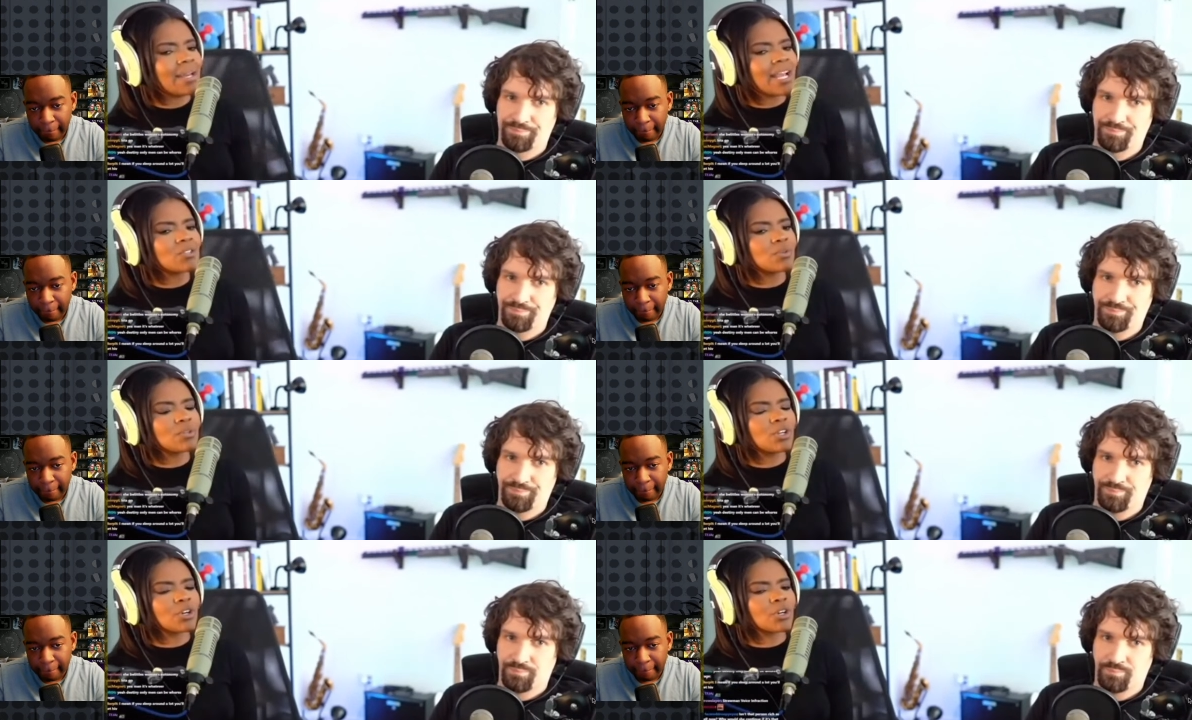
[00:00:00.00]
Speaker 1: is
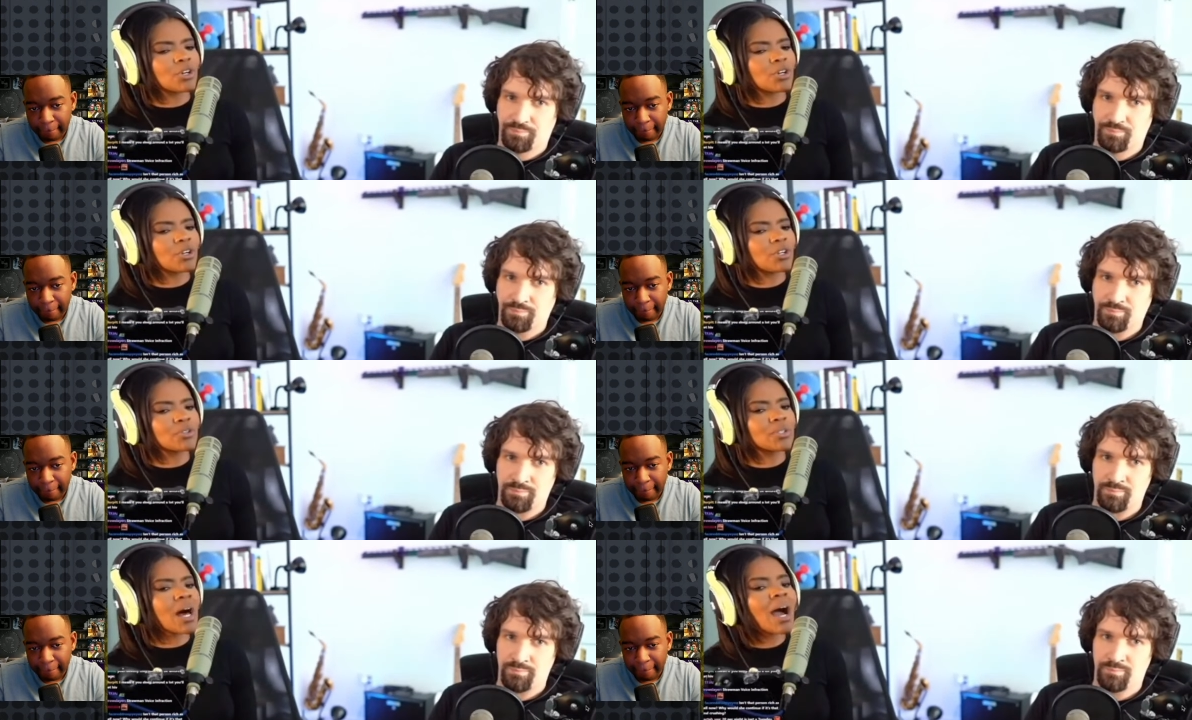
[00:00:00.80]
you're you're
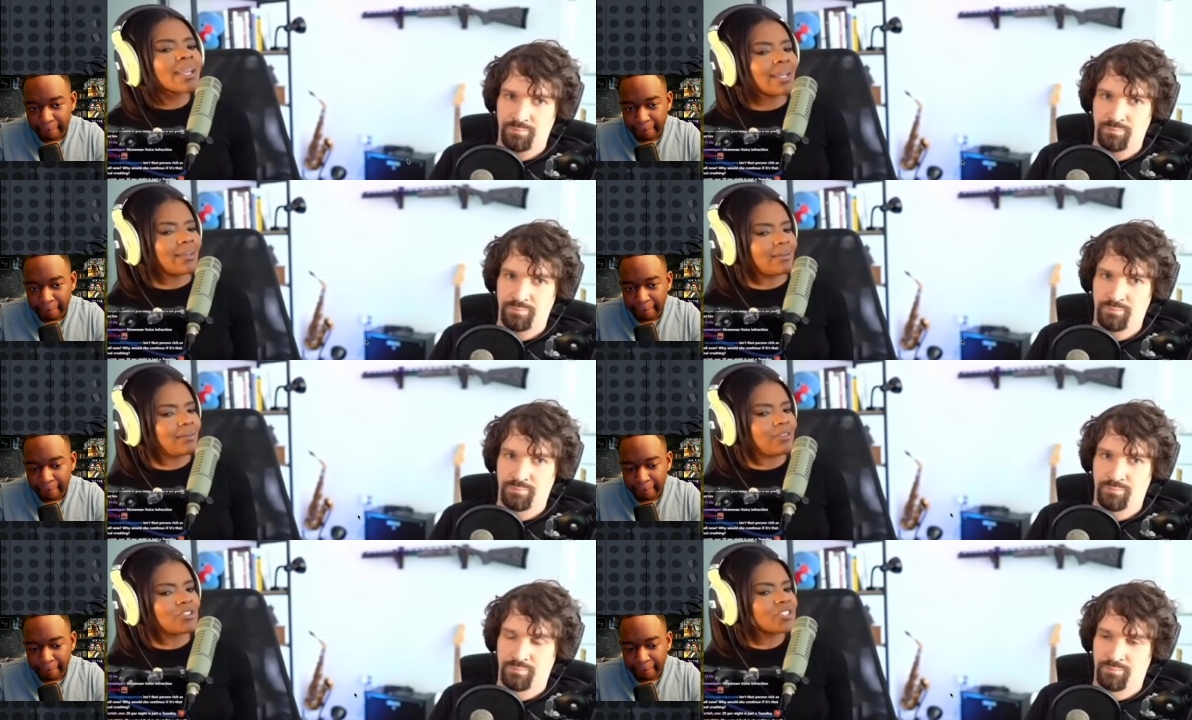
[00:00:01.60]
lying.
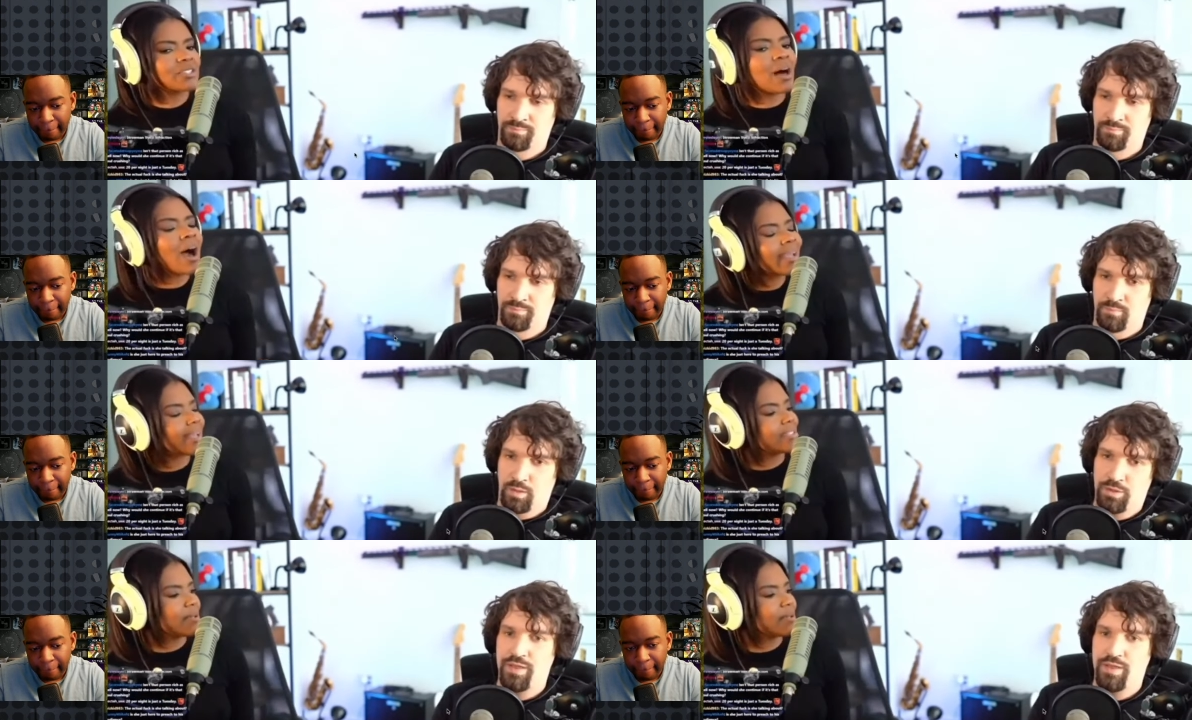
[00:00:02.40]
You're just lying. Do
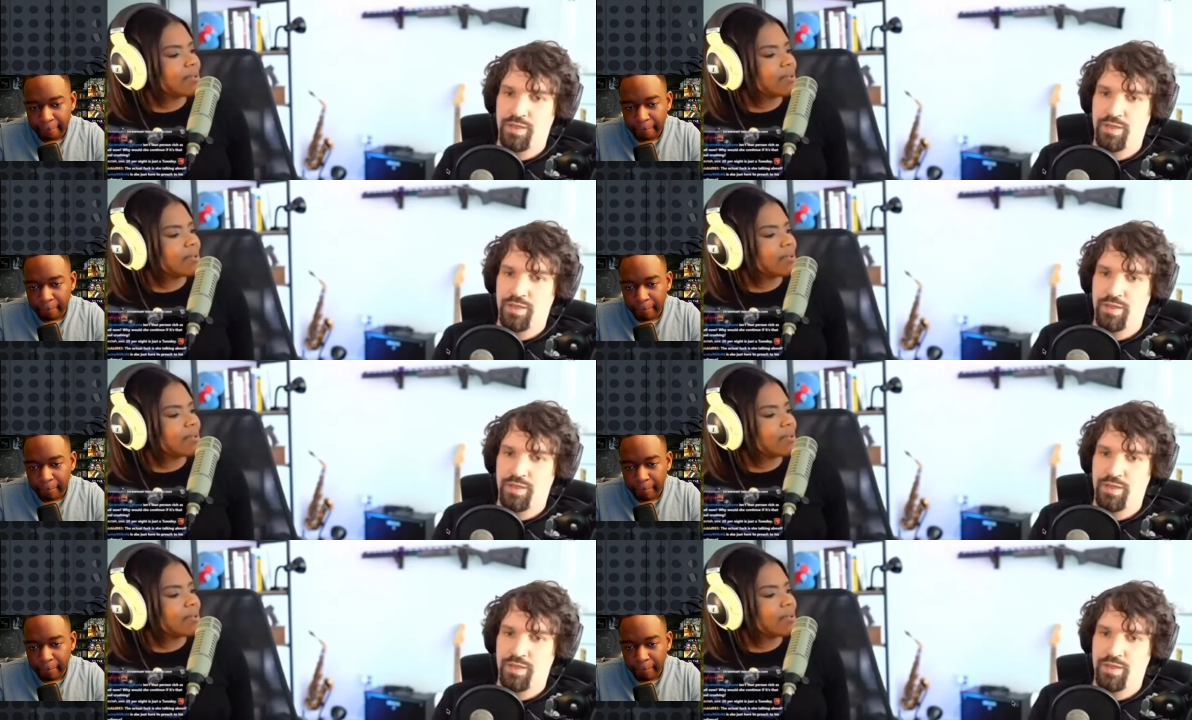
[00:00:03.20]
you think?
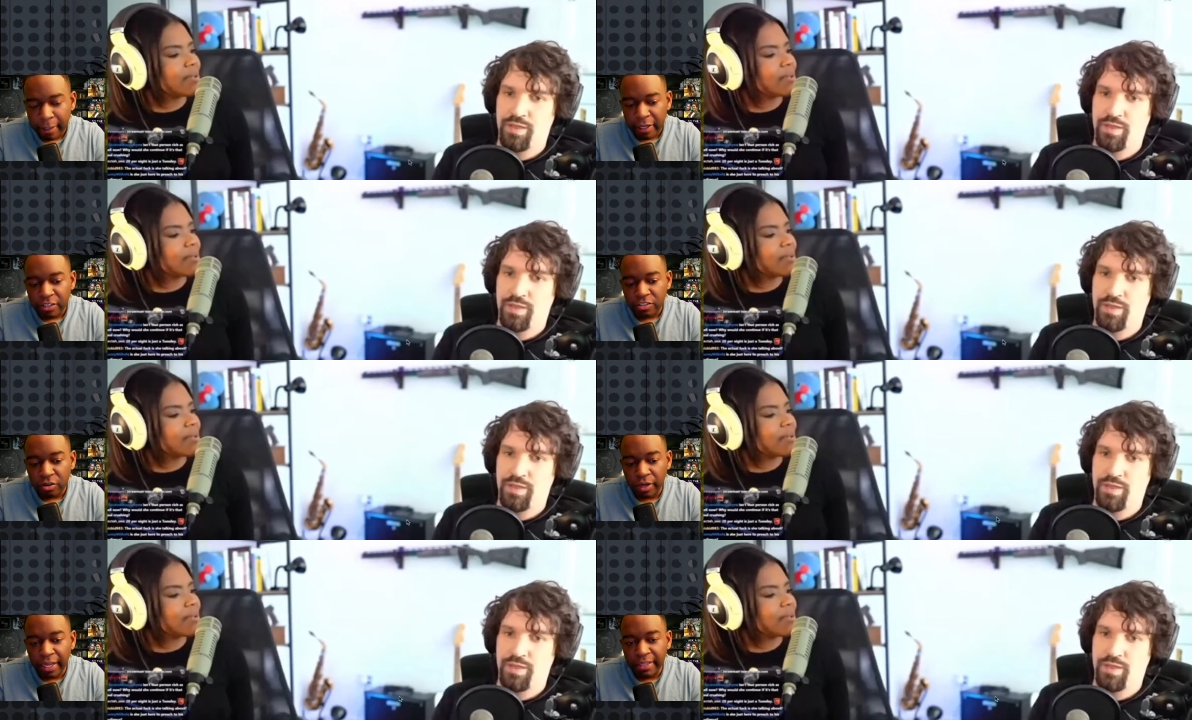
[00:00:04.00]
Speaker 2: So
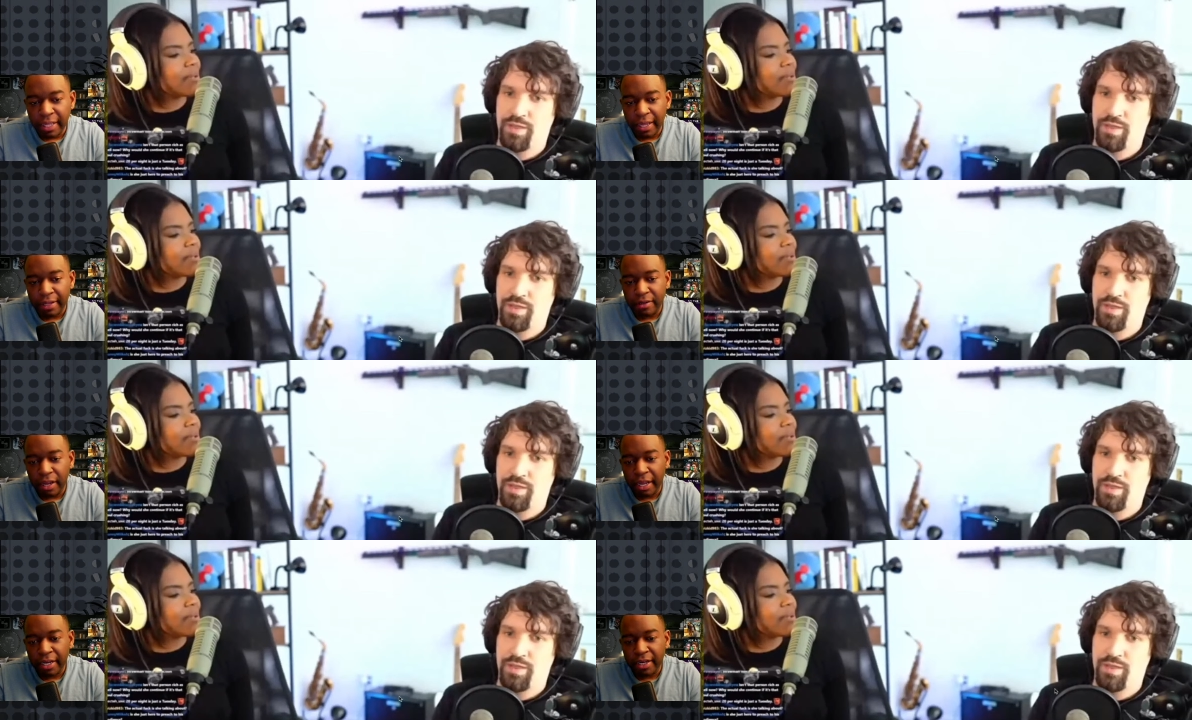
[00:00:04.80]
and and
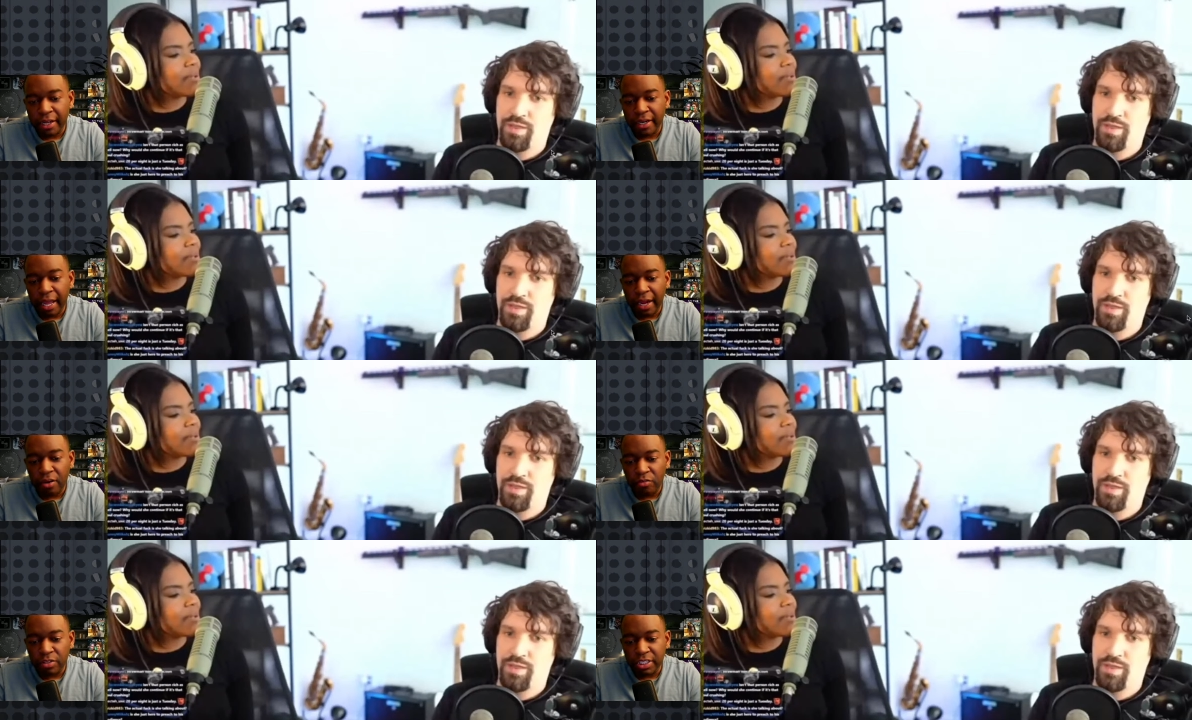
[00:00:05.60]
and not
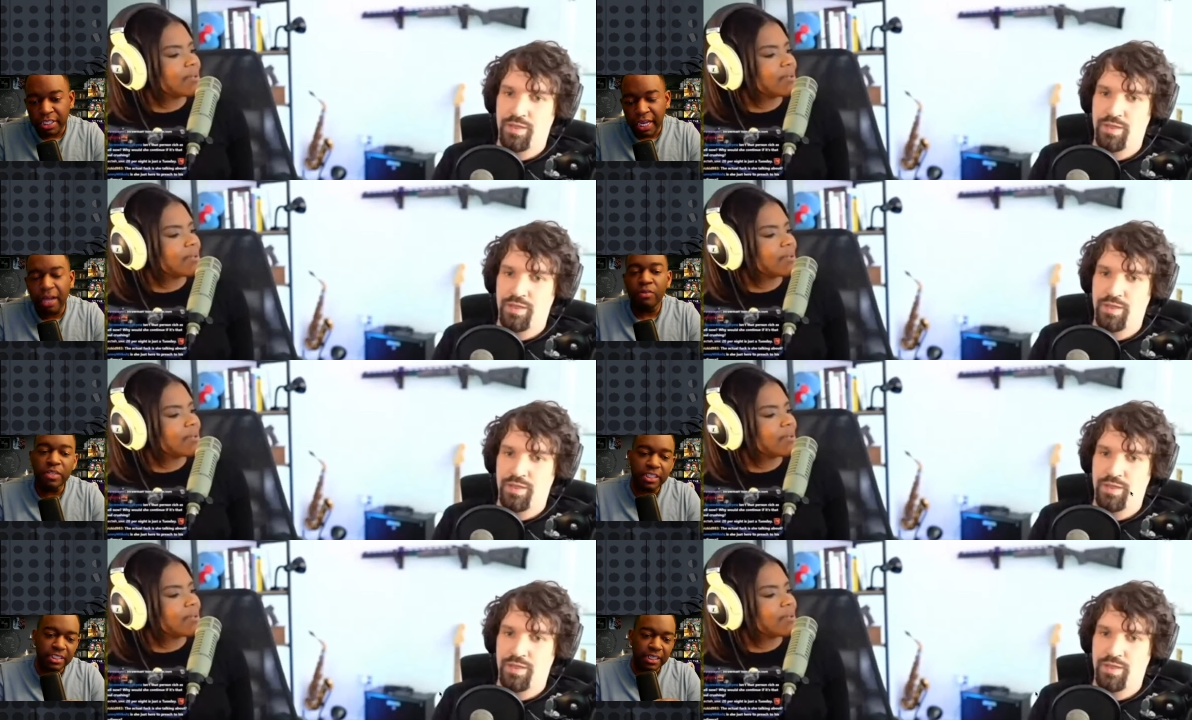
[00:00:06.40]
only not only is
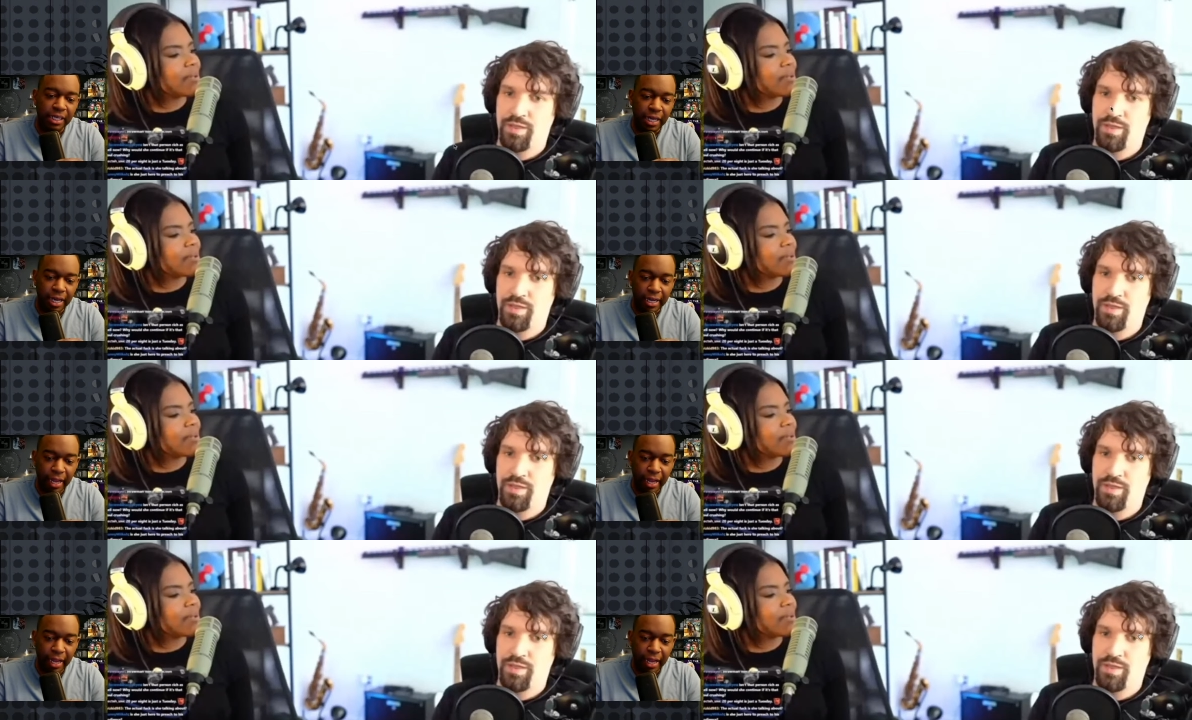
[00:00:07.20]
he lying, I